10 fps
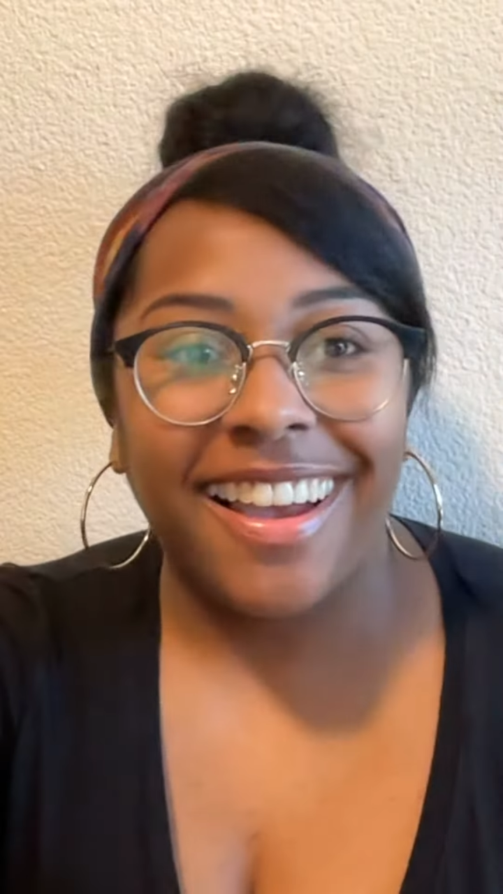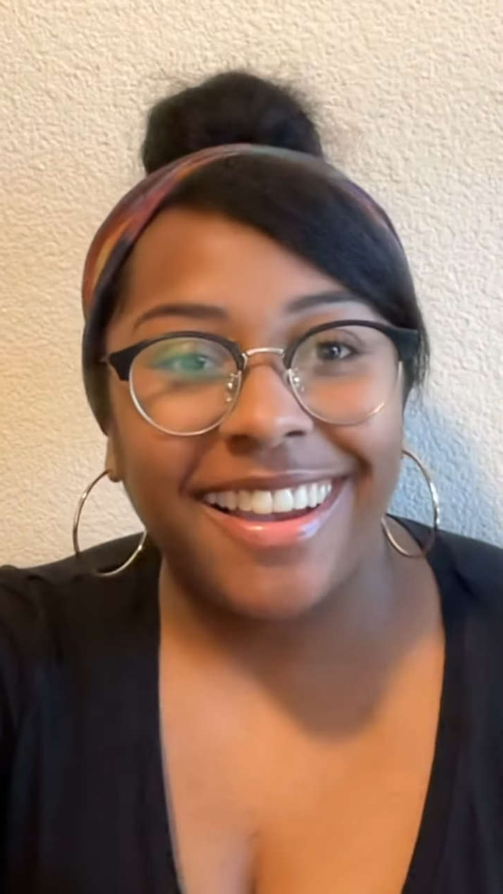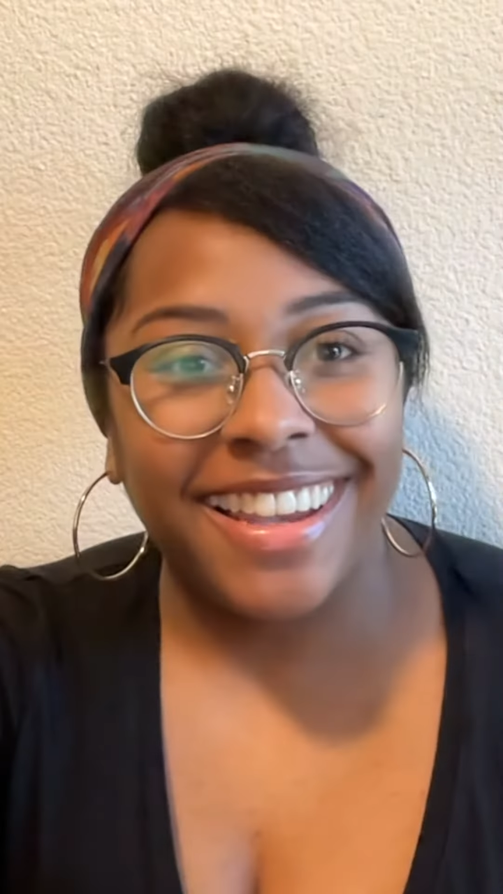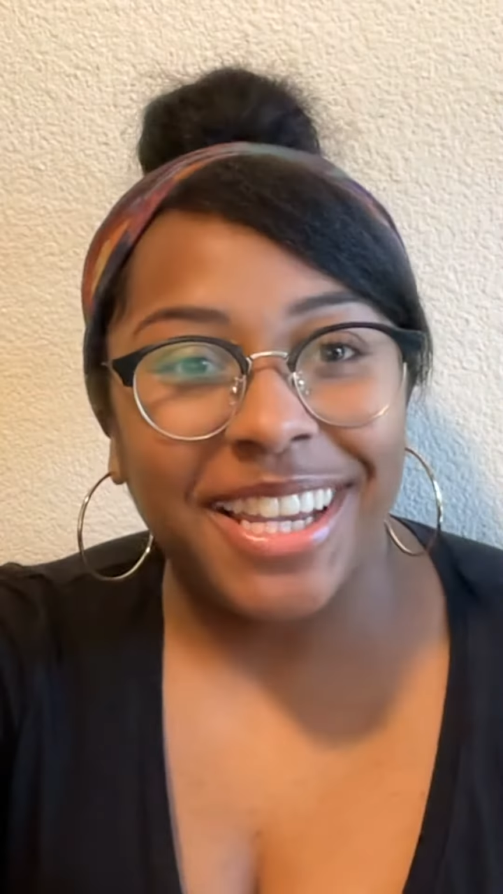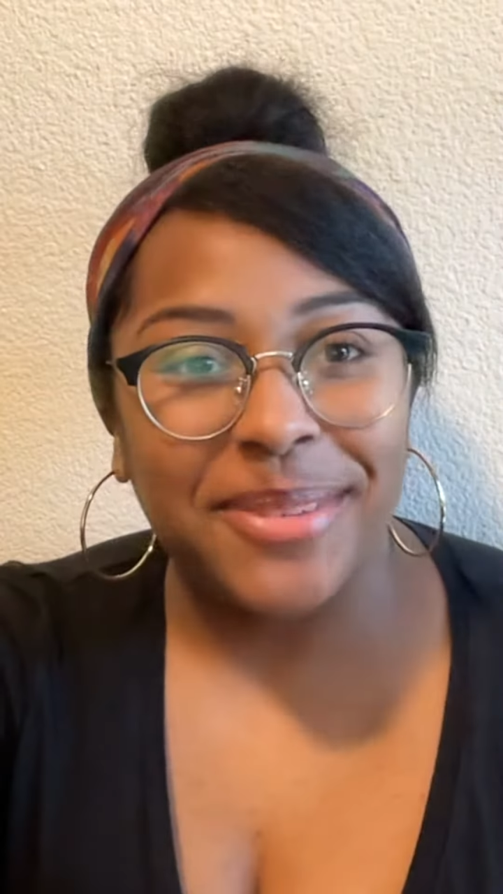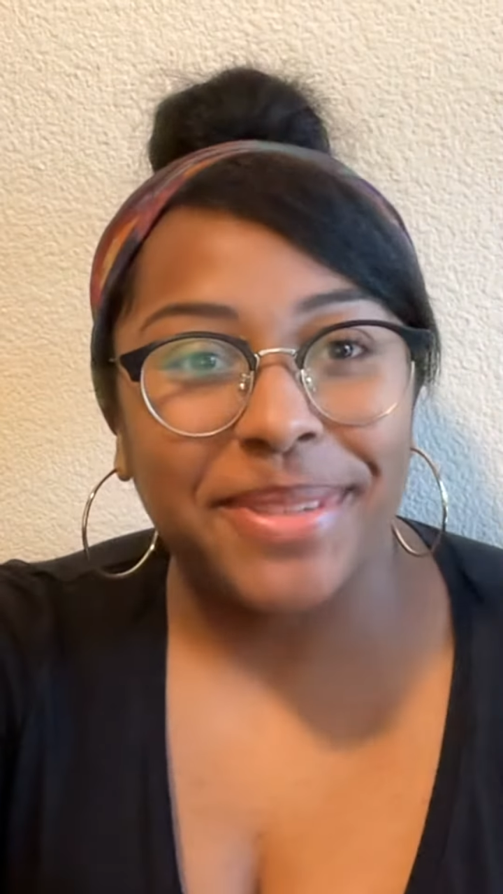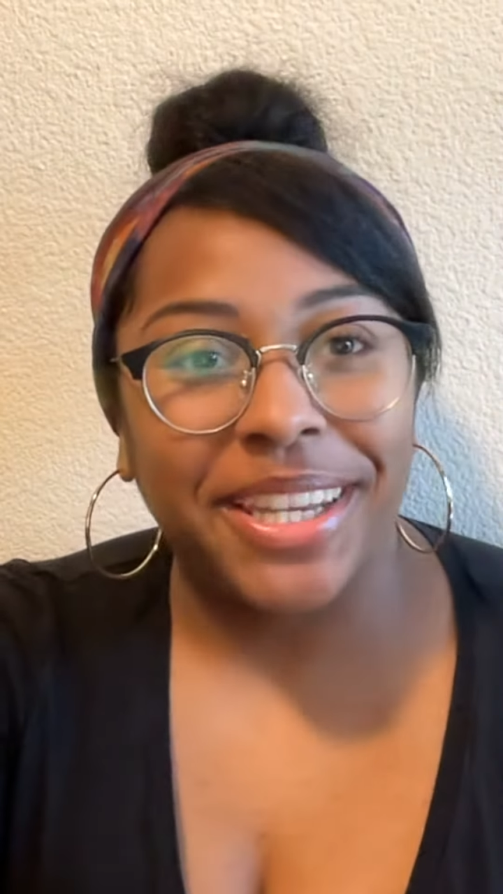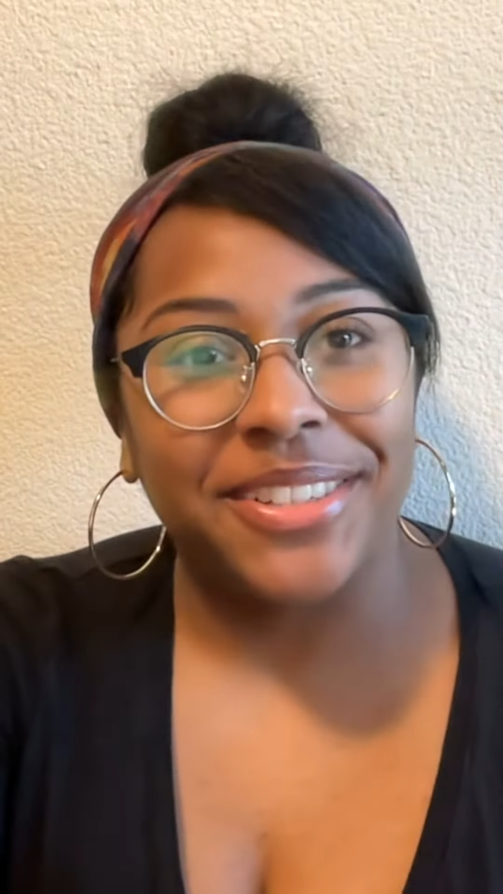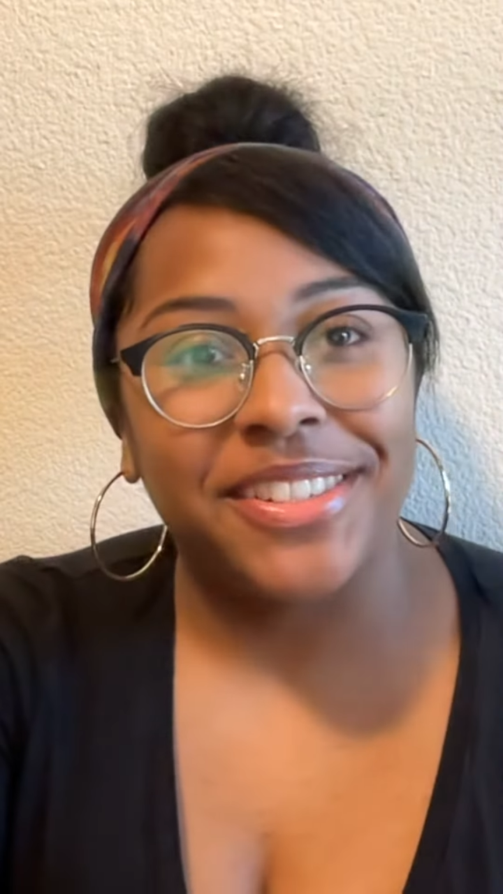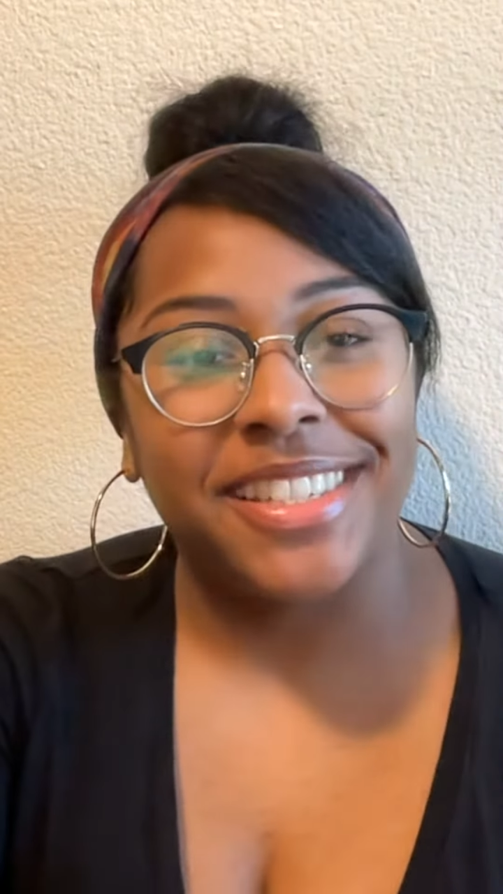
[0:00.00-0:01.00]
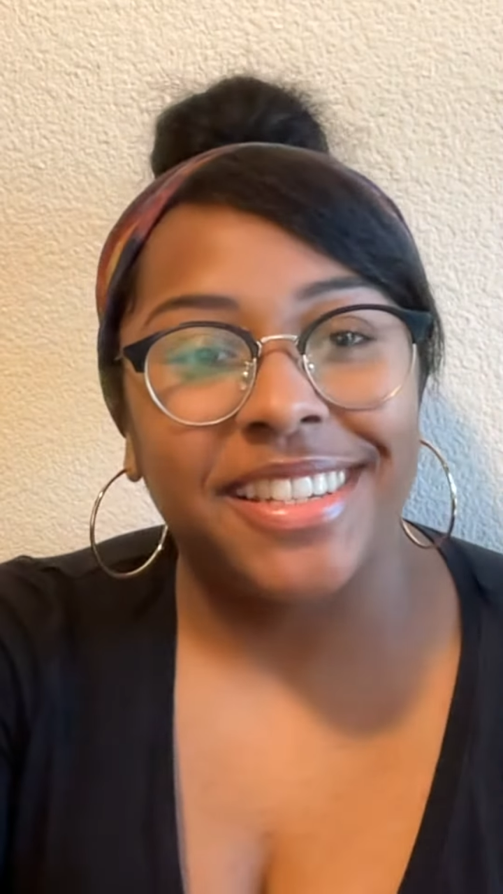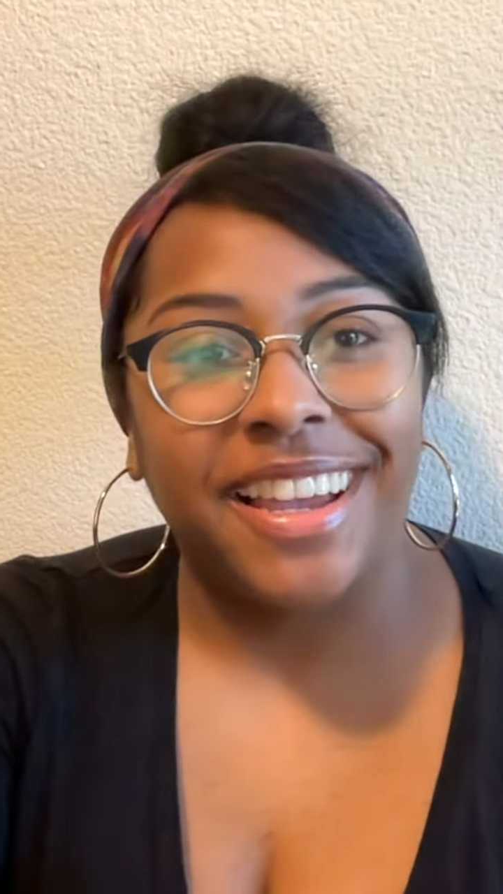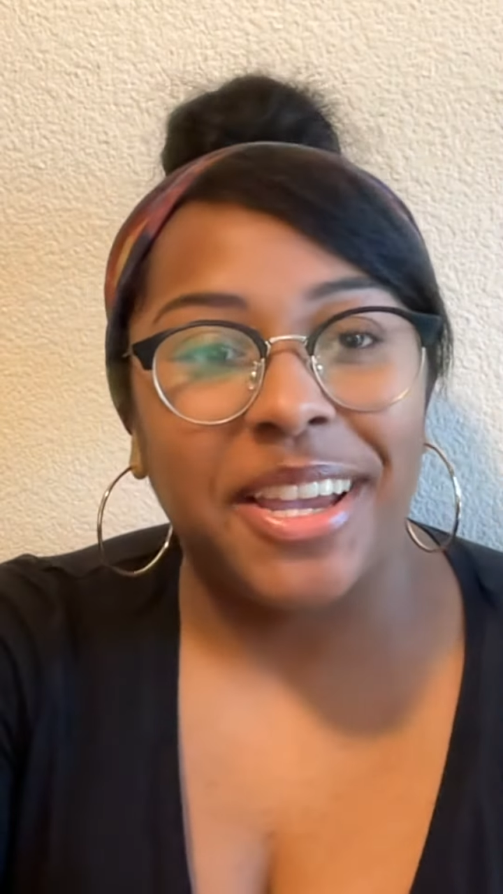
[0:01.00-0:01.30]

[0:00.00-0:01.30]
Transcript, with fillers: Hi, I'm Kelsey.